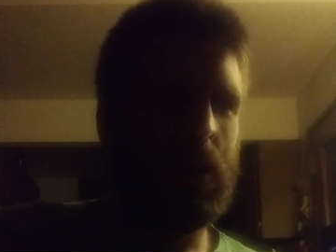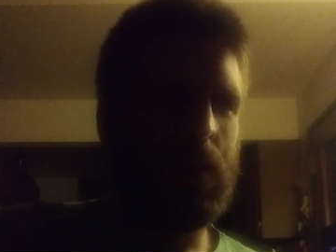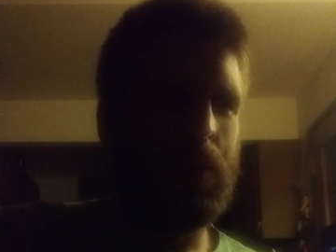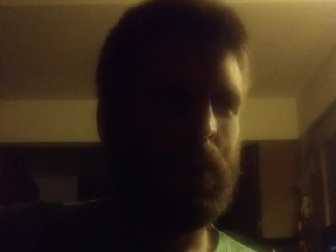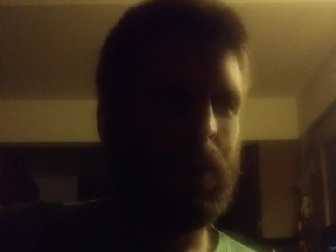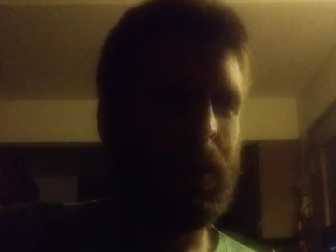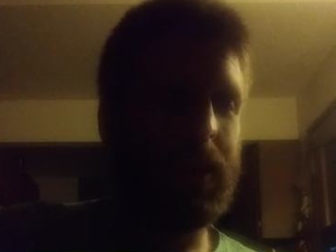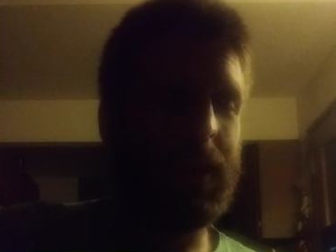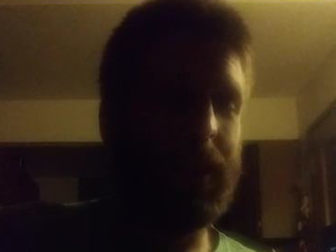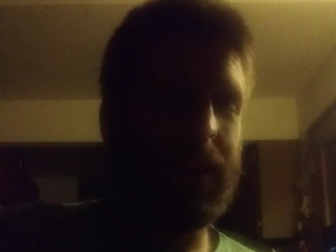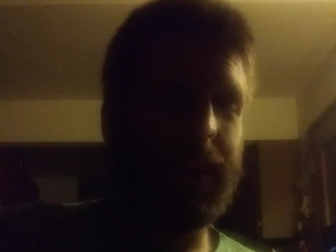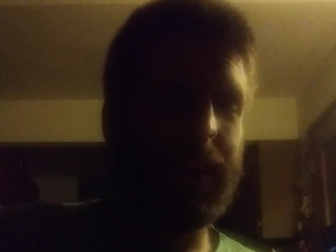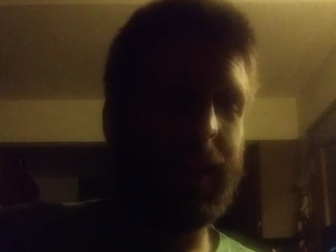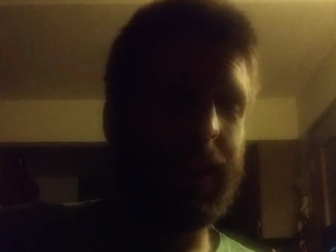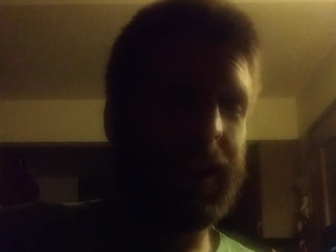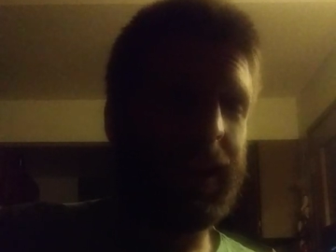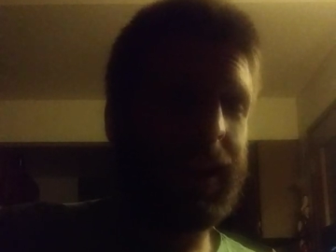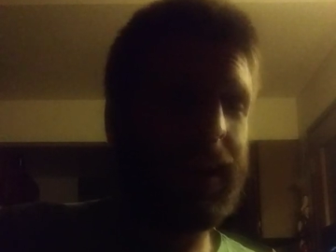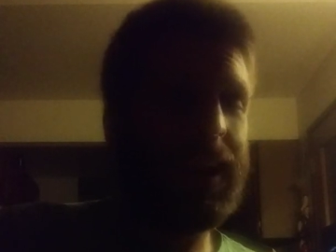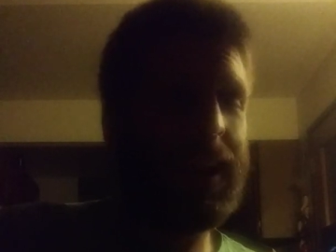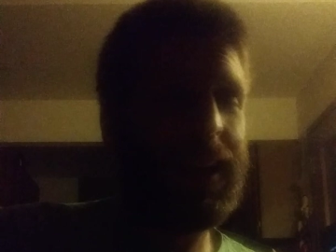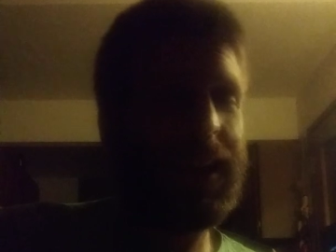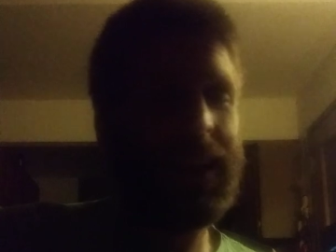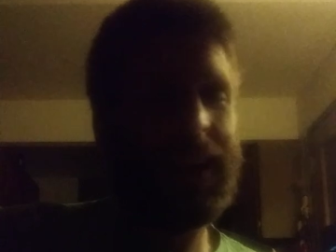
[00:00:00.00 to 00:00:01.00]
But then, yeah, I
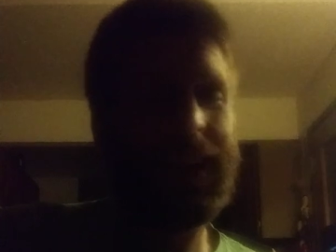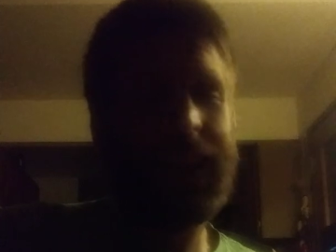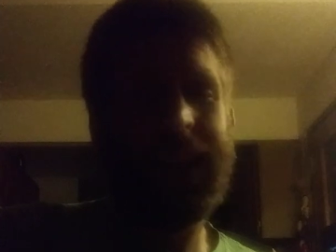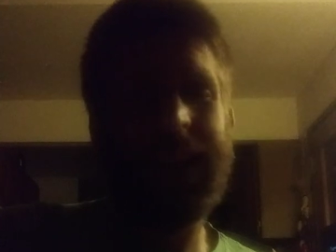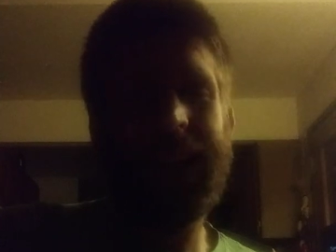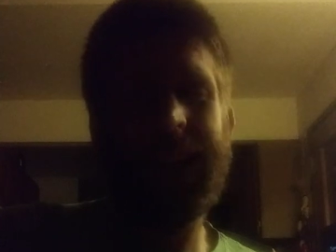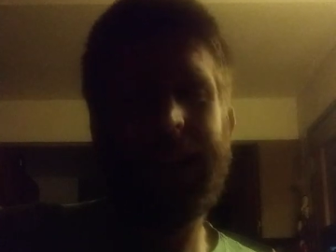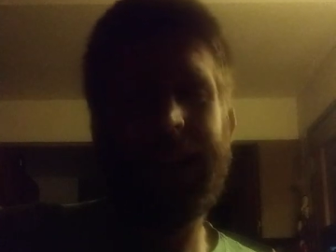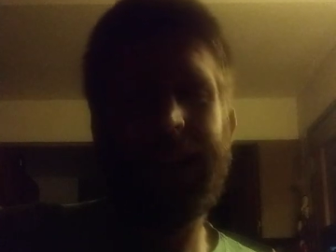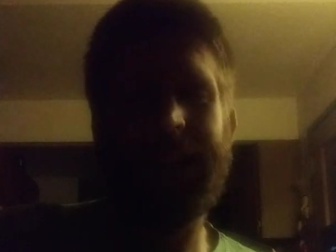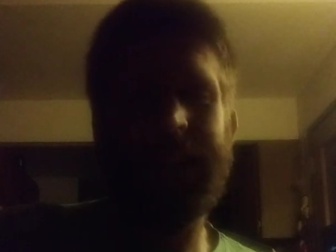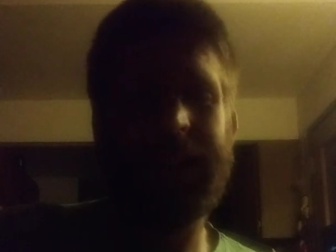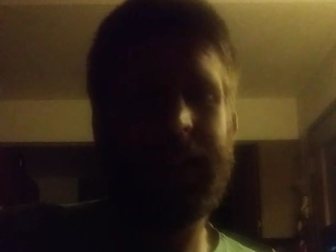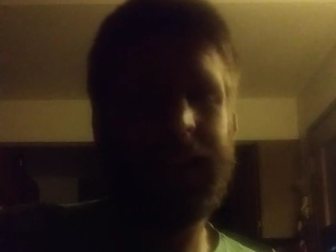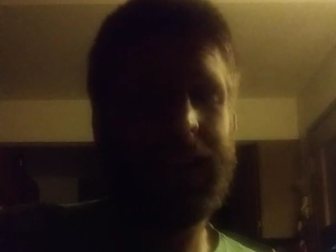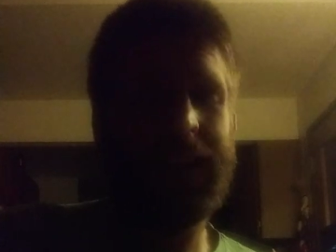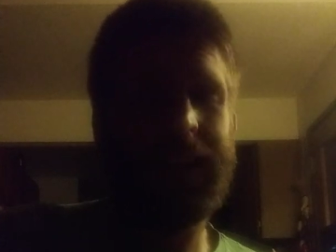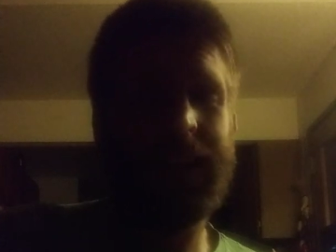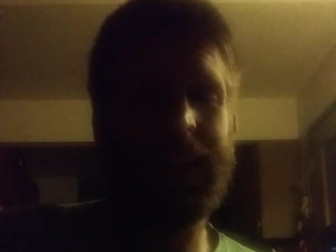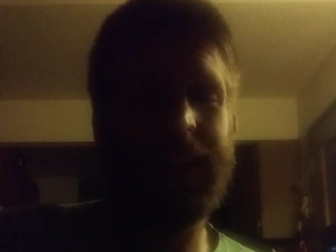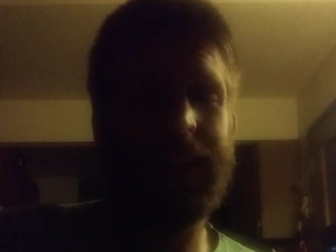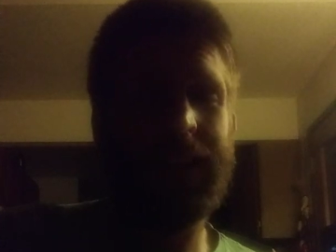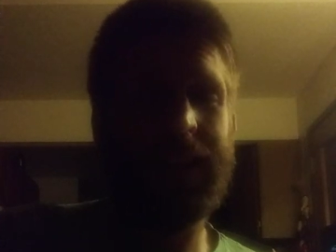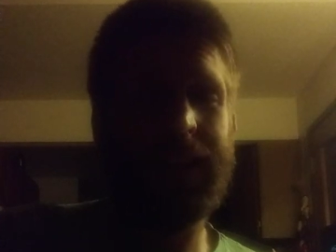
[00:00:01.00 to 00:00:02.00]
can't. I
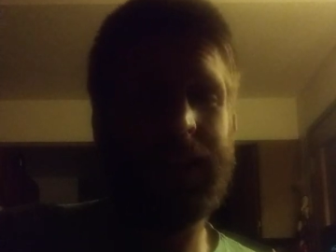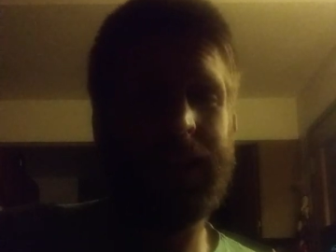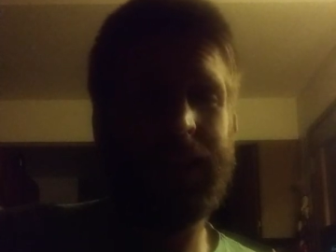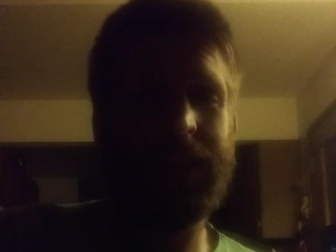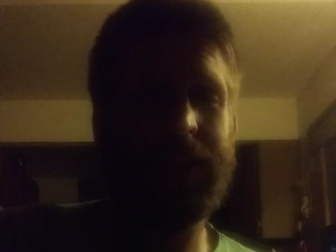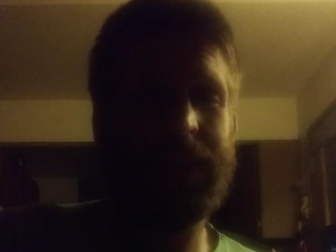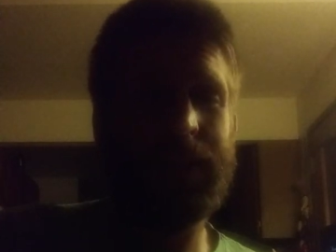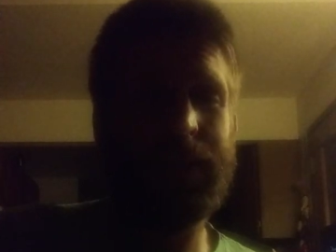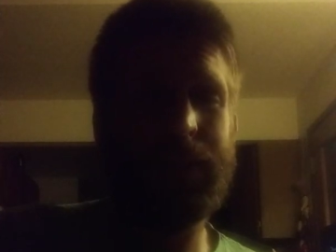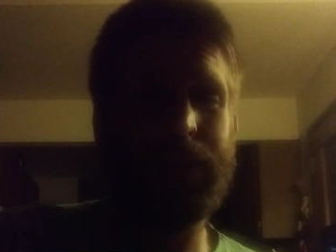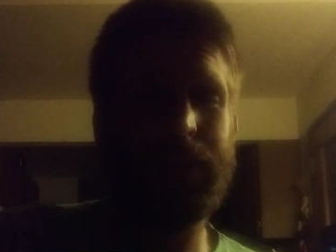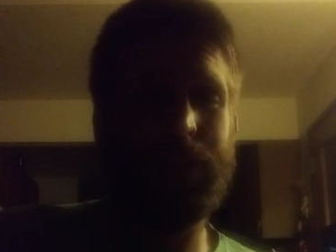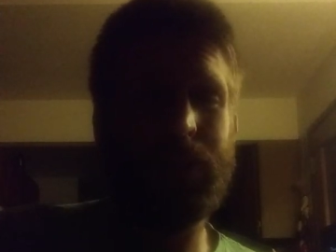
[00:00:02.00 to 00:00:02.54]
had like some